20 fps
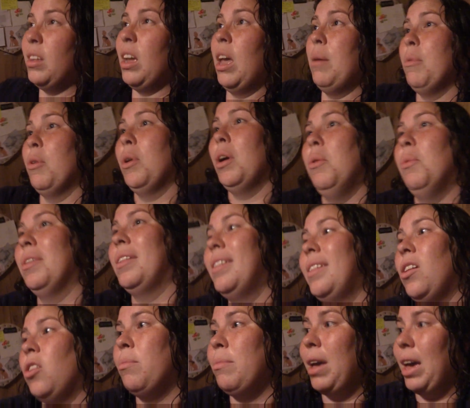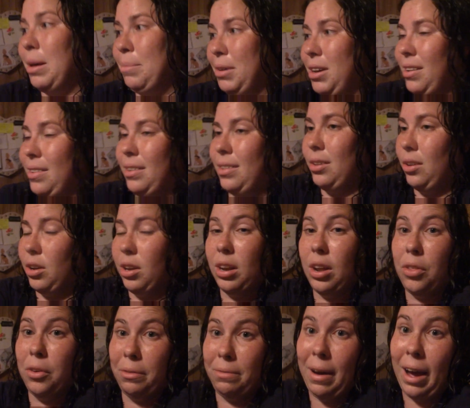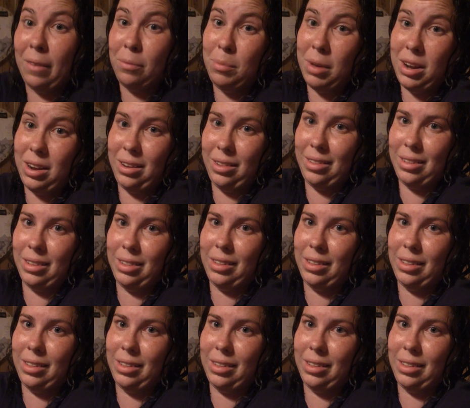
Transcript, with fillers: MRL was so mad because it took another five minutes